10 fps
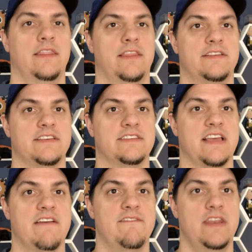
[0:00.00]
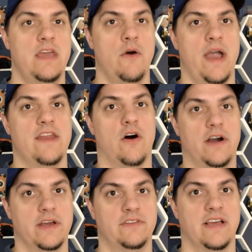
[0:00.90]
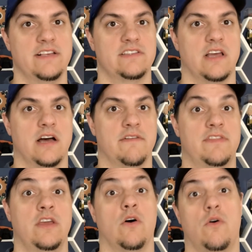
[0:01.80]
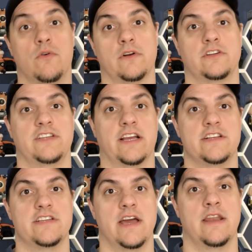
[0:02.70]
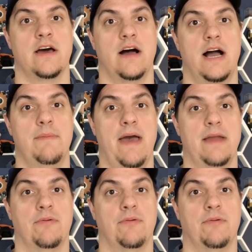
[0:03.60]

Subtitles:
This is a video and audio test of the older 2nd gen iPad